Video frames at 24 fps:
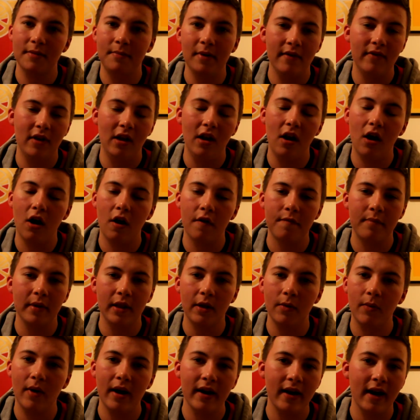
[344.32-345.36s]
a bit of a laugh, but
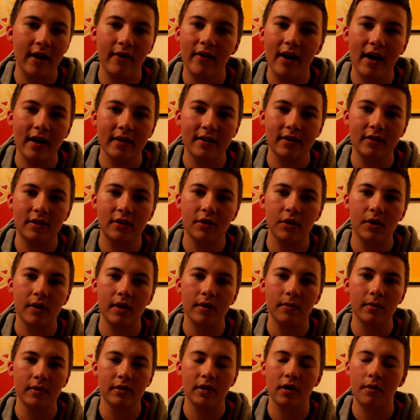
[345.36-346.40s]
the way they reacted to
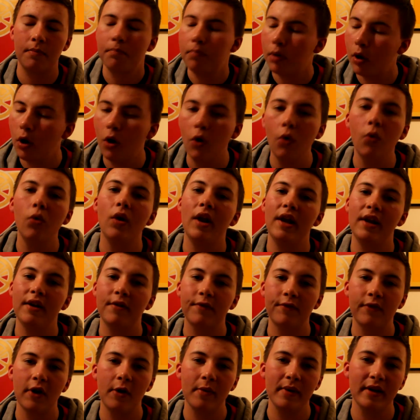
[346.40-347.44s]
it was appalling,
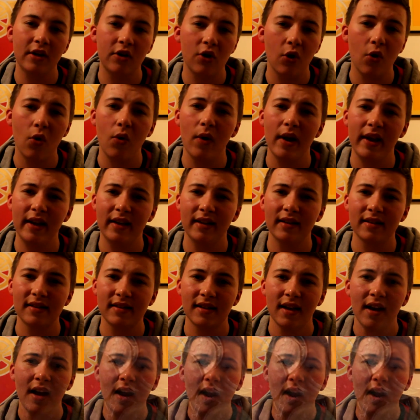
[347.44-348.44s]
throwing coins,